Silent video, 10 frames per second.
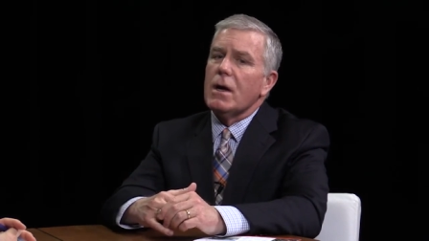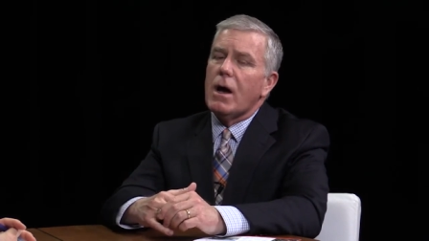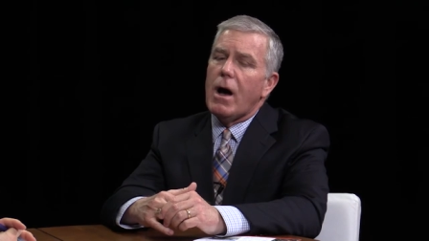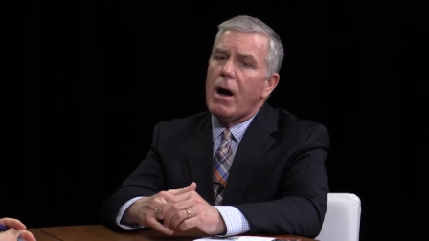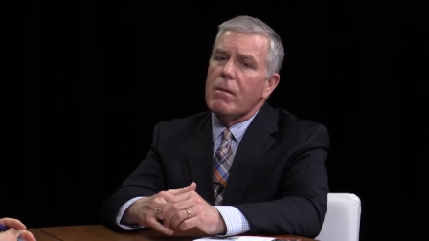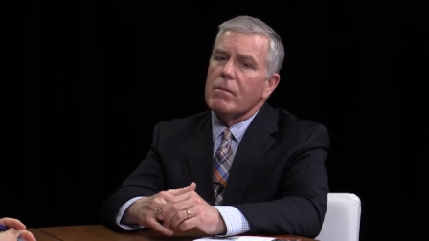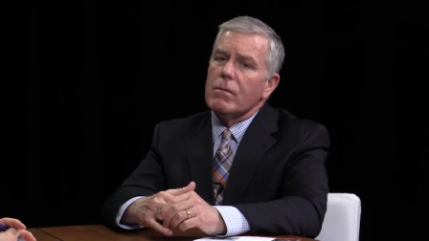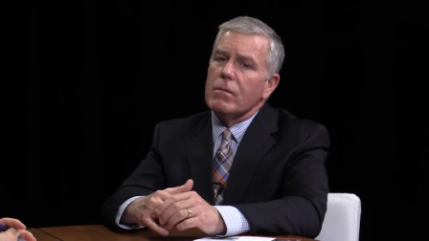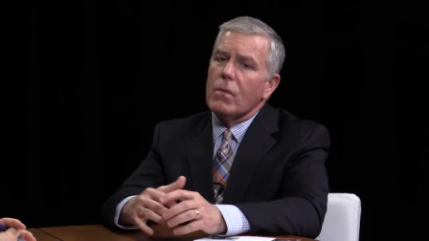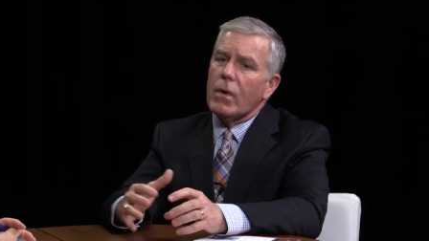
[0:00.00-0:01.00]

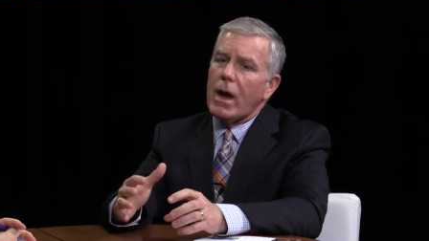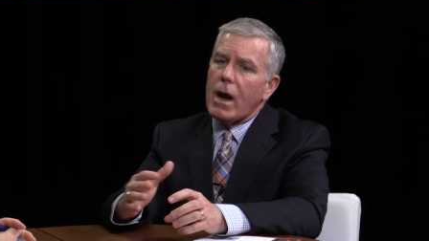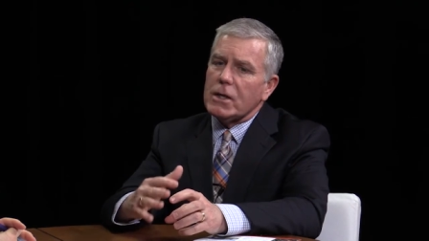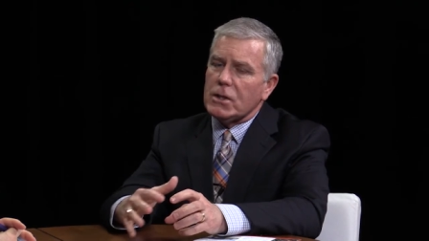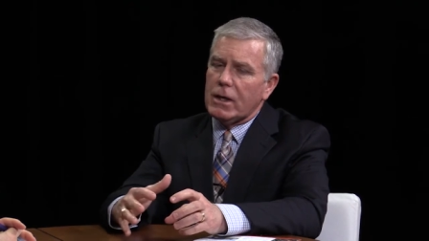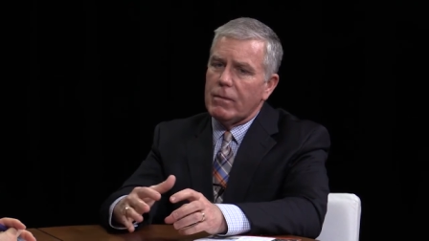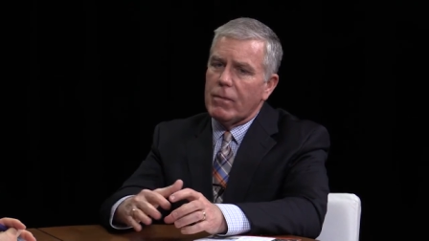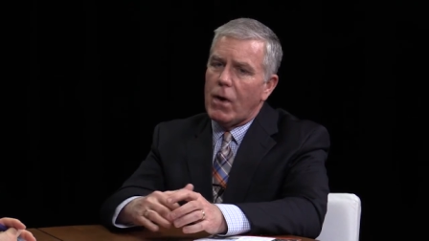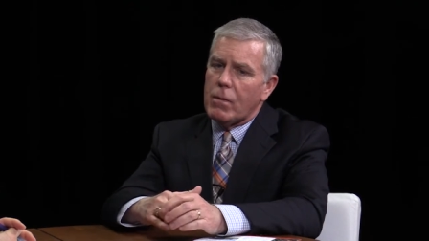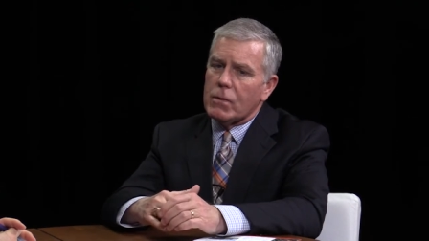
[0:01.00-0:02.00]
um, we actually
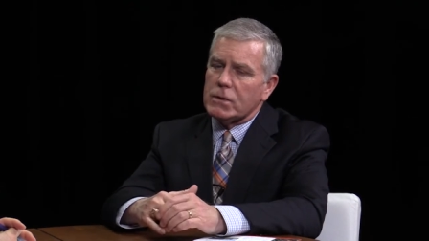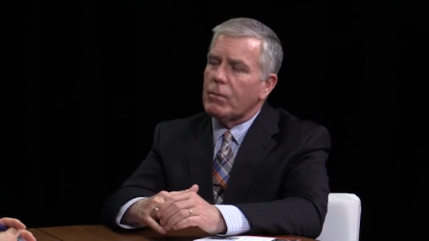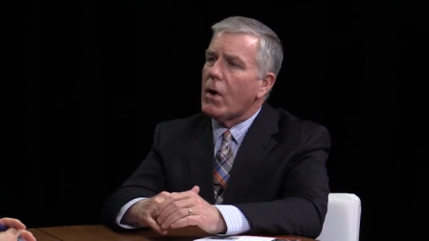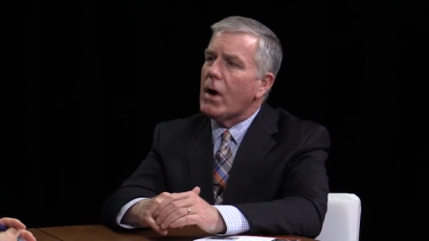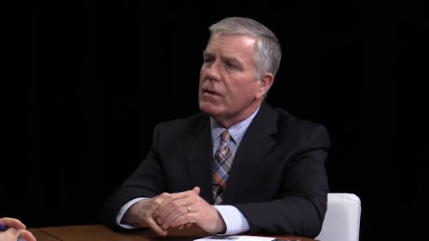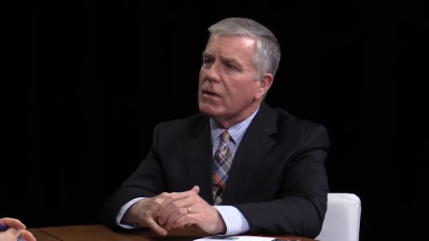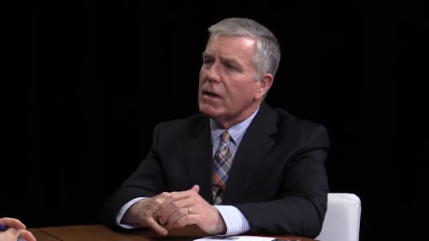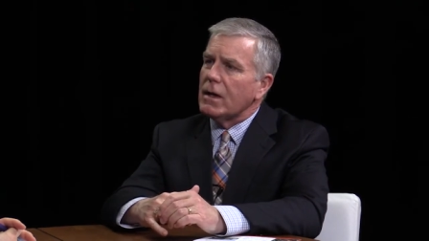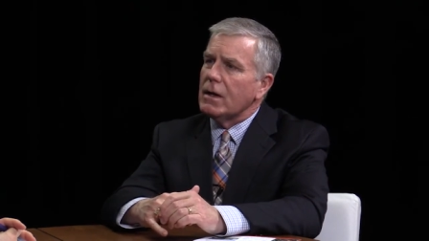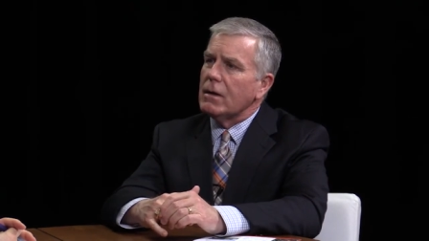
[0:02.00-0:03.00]
almost brought
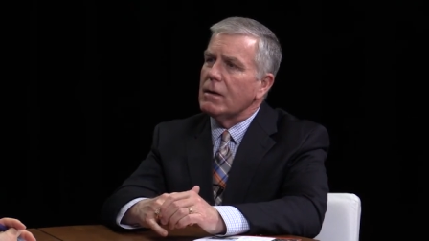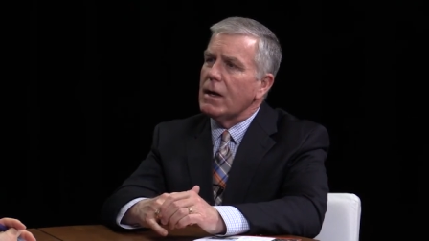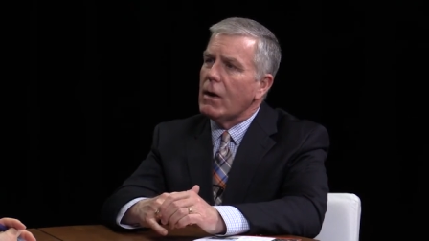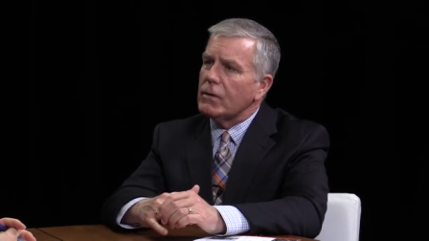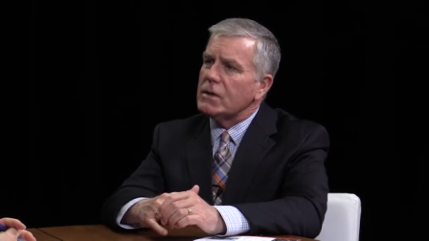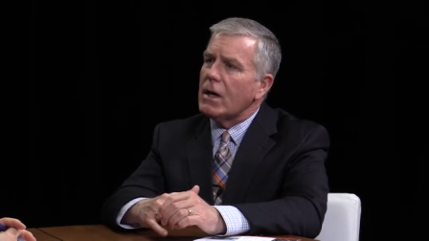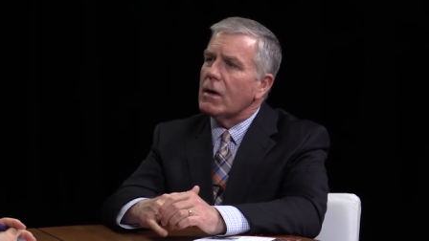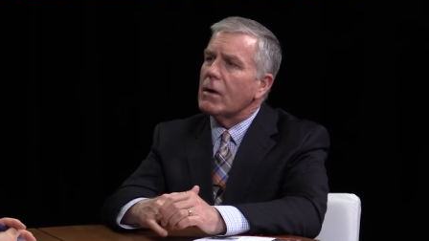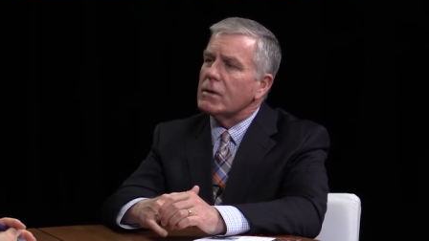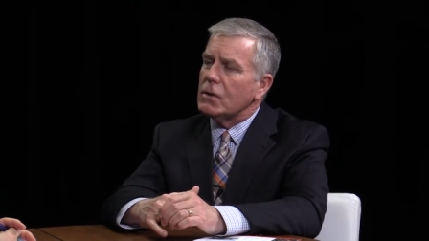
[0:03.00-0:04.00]
the health
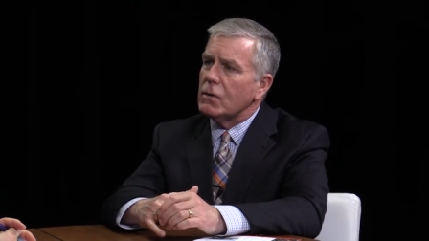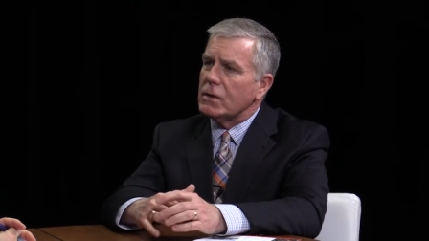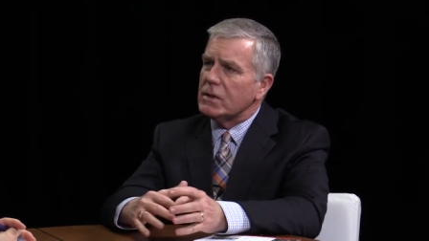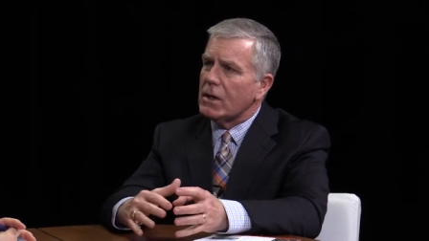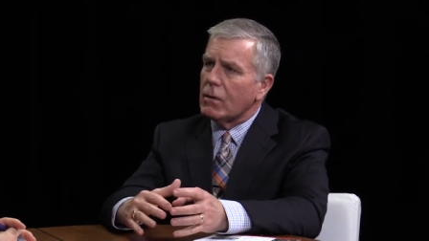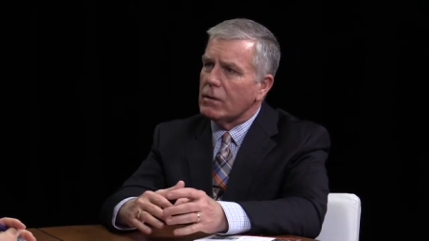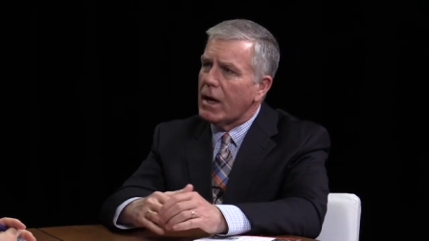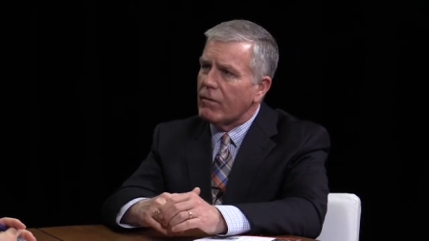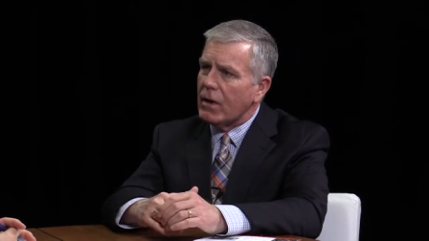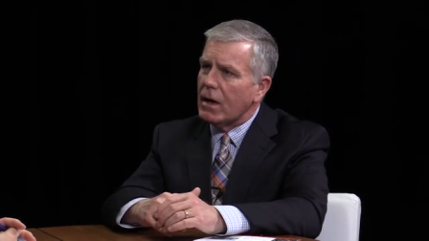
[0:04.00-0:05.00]
center to a zero
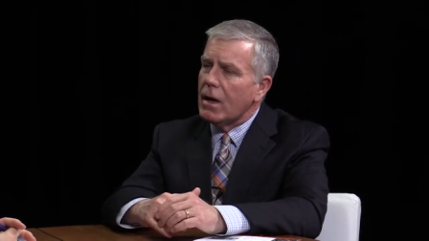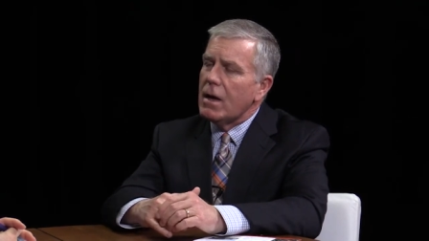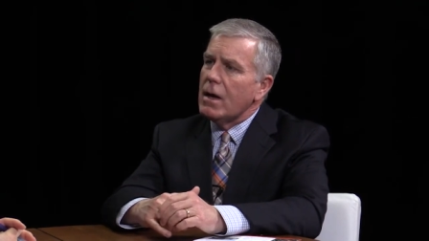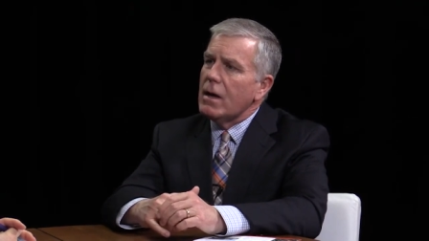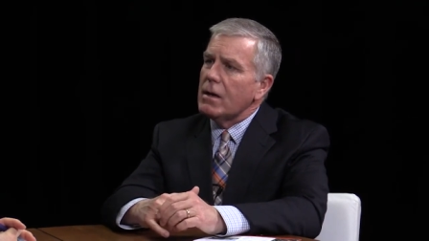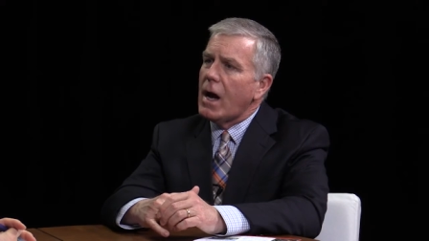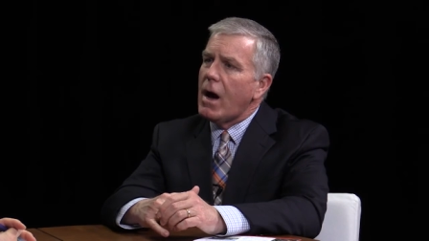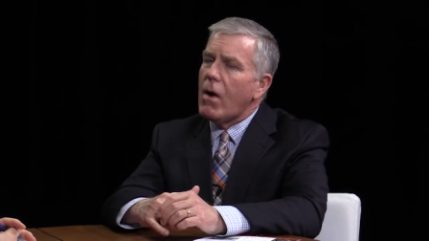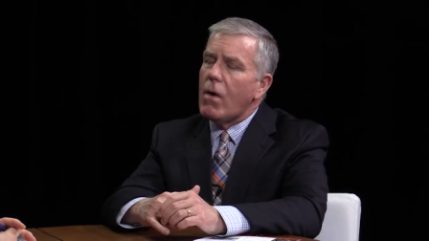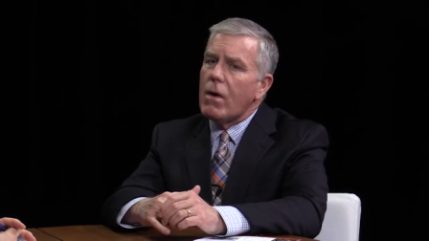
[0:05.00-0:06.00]
levy.
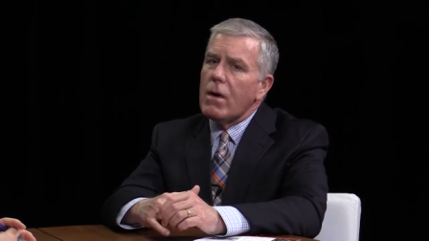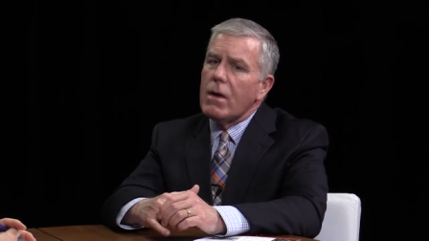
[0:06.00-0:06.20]
Now,